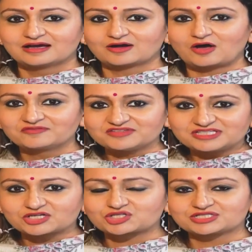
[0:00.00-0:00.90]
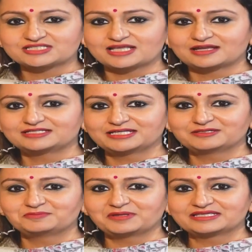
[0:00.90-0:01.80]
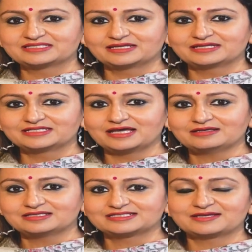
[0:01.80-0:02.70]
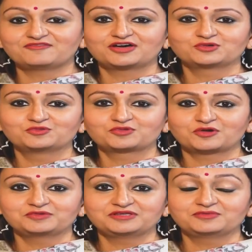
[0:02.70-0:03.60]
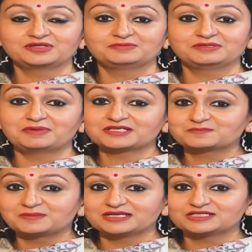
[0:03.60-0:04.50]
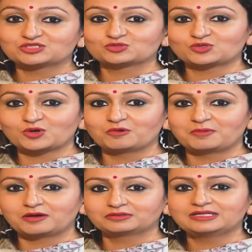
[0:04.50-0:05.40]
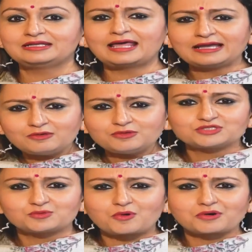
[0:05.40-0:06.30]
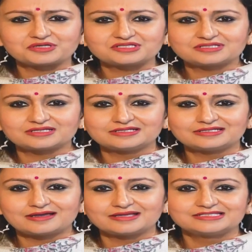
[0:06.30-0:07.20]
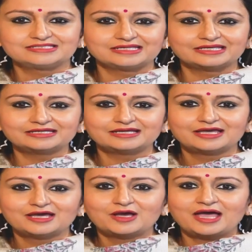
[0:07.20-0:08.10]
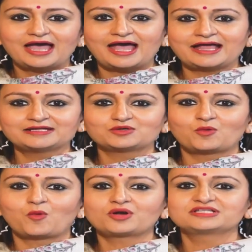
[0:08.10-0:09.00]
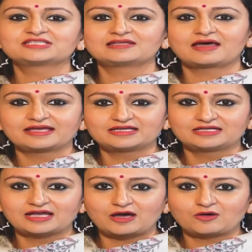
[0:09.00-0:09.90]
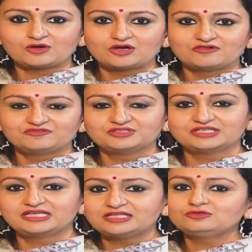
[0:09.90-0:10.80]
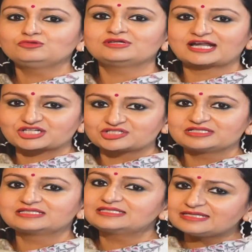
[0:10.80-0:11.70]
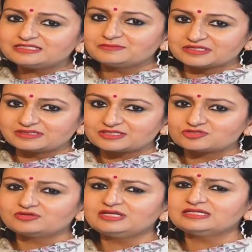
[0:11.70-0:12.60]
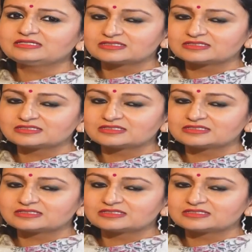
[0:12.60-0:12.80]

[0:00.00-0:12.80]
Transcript: conversations that are taking place in India, someone who probably will be best placed to talk about the language wars that India is seeing and what it's like now for the Hindu nationalist sentiment that's really